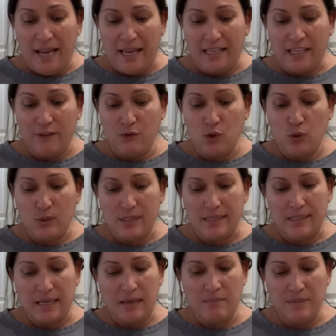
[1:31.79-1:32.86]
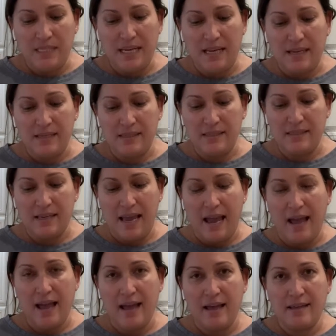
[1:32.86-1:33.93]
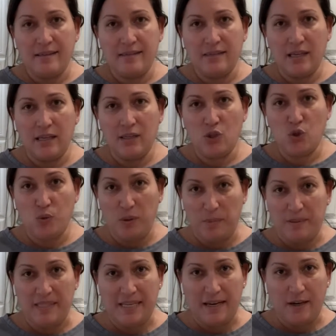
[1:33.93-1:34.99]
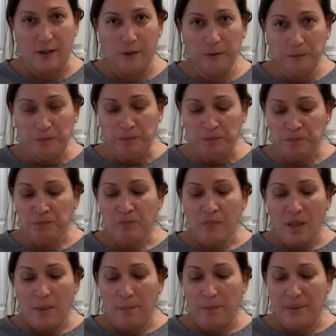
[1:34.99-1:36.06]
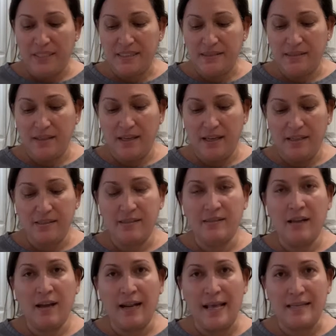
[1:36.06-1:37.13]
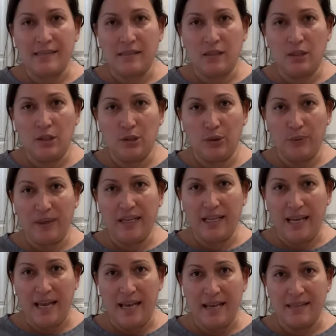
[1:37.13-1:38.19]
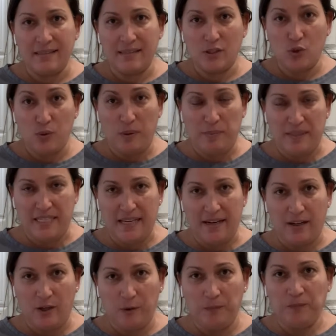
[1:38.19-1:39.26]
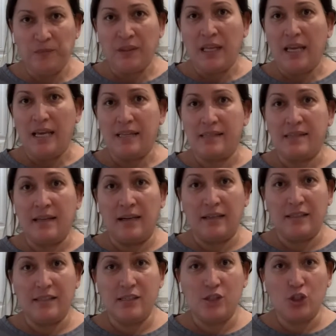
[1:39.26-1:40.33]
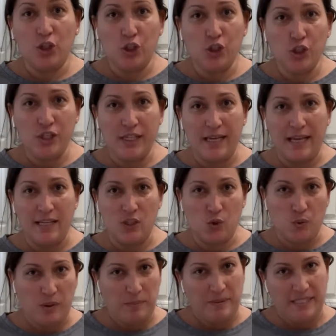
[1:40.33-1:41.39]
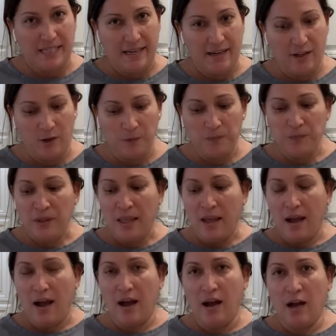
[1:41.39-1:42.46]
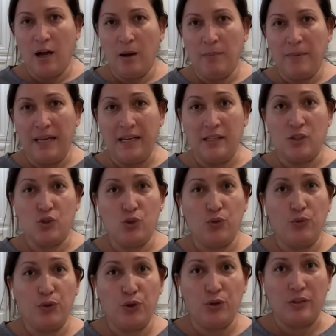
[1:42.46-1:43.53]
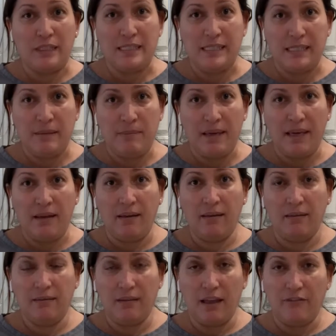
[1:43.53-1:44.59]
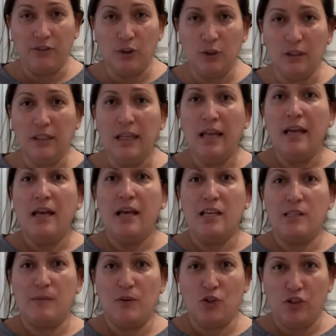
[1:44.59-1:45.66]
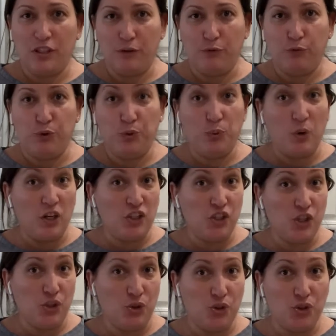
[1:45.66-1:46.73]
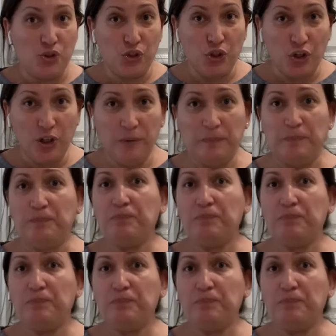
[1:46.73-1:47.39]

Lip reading: gives you the same taste as sweet potato, but it's not as caloric as sweet potato. It's not as starchy as sweet potato. It is good for your glycemic level, especially if you're watching your sugar.